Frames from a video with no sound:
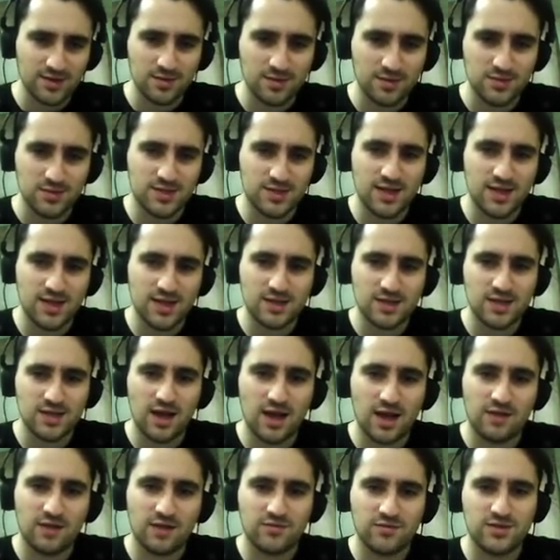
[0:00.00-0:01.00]
the mistakes that
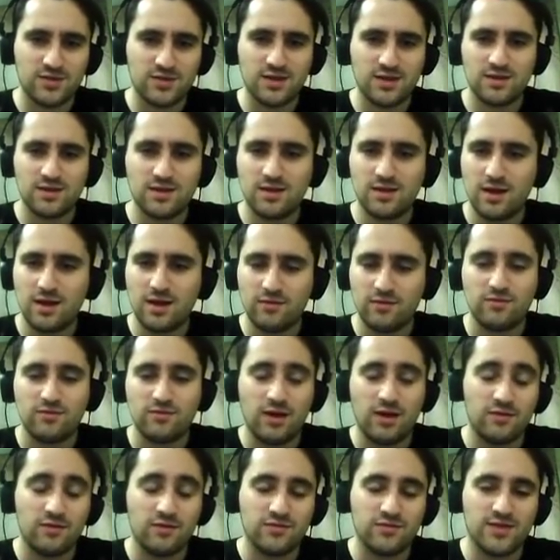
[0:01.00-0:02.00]

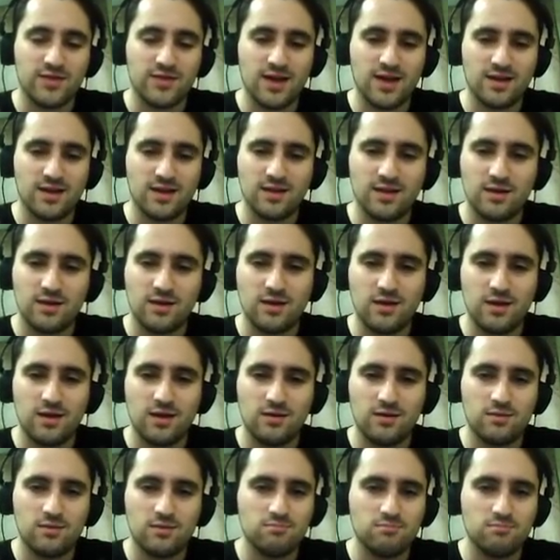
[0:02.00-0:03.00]
I've done are